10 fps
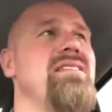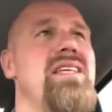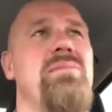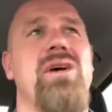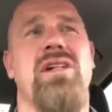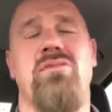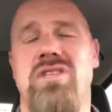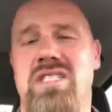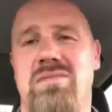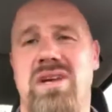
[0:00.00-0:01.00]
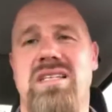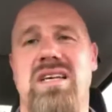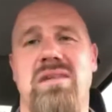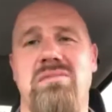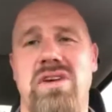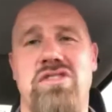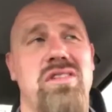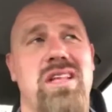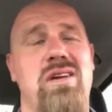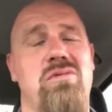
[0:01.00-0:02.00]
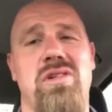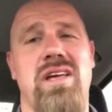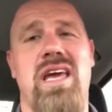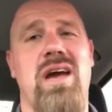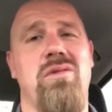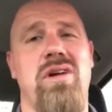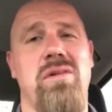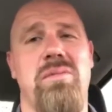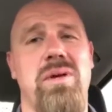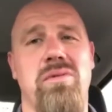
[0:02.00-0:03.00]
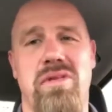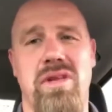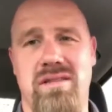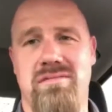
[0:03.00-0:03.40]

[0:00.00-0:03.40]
typically when somebody's on a mission, they don't really care what other people think.